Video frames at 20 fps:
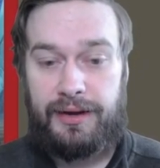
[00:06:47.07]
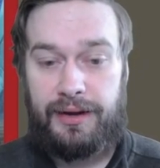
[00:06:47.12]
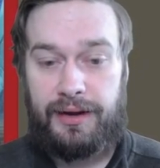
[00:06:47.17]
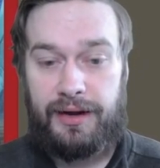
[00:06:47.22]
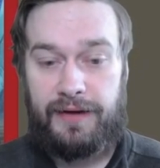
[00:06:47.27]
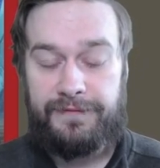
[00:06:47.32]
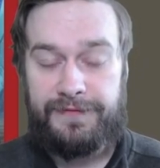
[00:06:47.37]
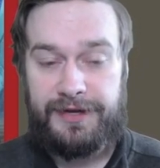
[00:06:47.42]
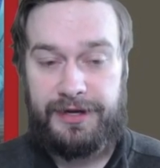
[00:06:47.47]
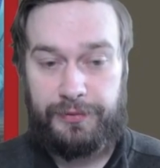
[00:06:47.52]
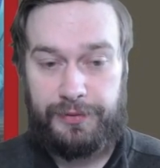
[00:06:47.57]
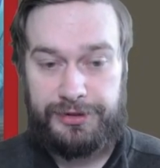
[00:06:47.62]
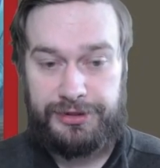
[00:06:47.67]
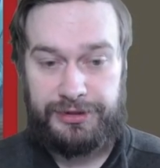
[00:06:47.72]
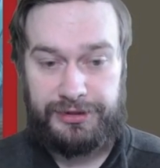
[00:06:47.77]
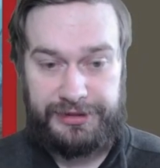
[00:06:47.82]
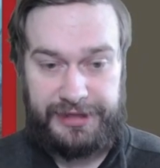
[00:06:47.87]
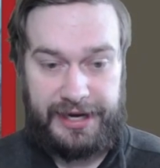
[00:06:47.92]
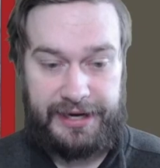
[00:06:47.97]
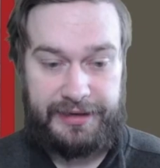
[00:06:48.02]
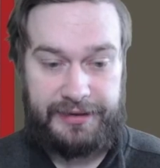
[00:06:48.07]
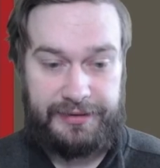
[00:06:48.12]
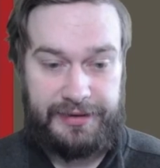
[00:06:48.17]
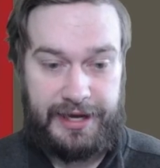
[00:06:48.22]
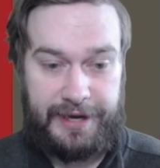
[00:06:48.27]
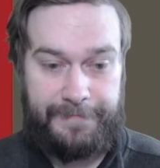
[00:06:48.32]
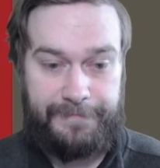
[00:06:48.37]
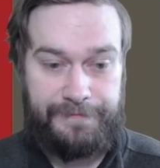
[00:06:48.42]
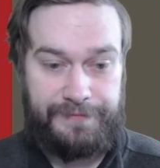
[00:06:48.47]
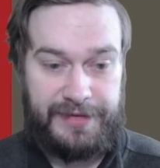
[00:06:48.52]
of the original deck.
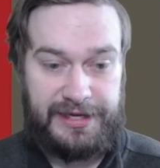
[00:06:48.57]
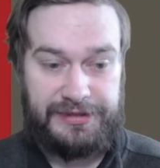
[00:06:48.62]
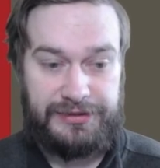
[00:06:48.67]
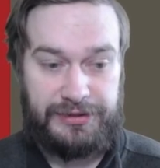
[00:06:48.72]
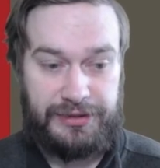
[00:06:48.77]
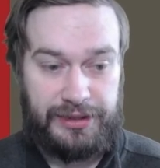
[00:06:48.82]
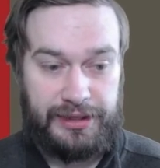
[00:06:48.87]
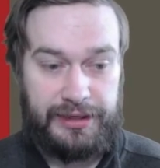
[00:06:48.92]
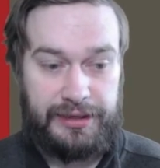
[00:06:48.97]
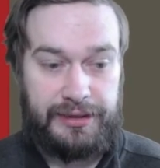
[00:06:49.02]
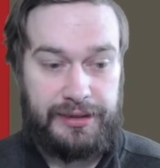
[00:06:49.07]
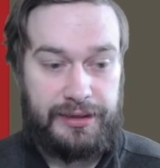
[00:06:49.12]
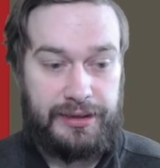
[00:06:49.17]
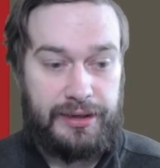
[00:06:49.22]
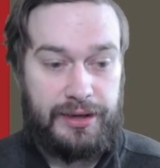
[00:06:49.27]
Yep, that's good.